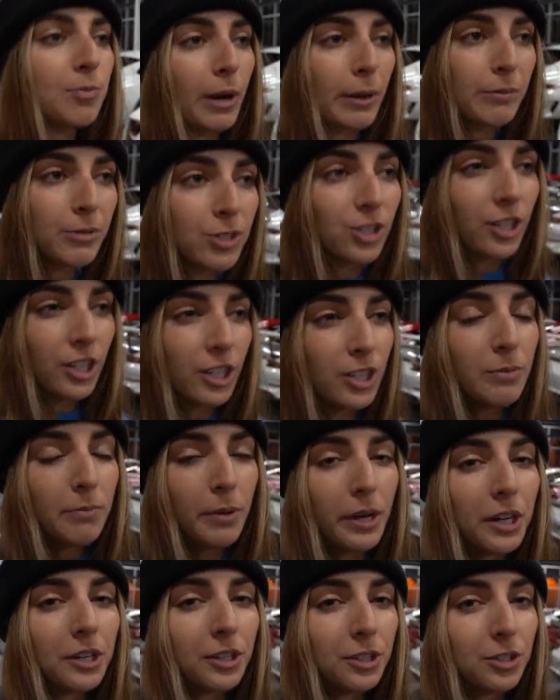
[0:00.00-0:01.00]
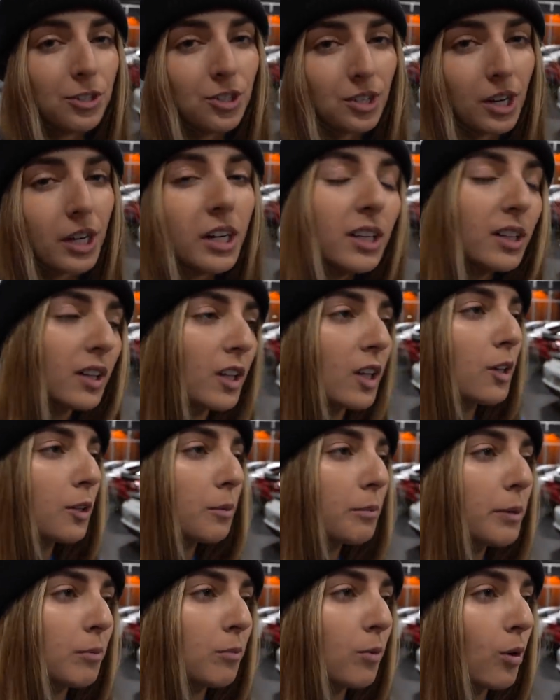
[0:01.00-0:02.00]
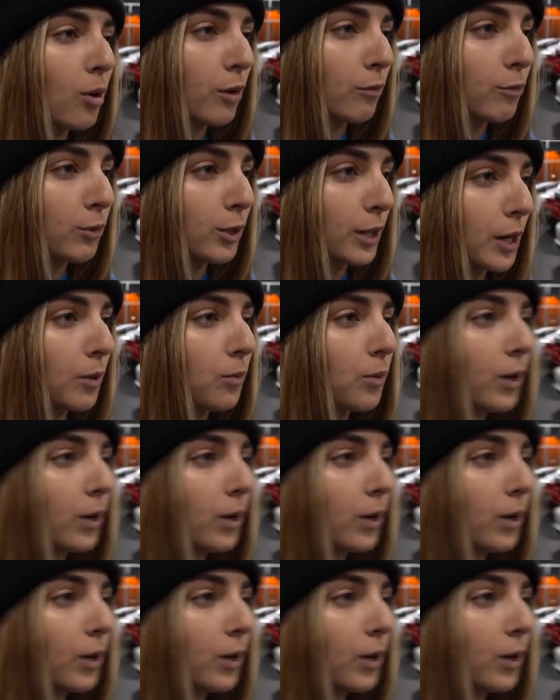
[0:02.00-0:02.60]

but I'm starting to better understand a little bit more of what I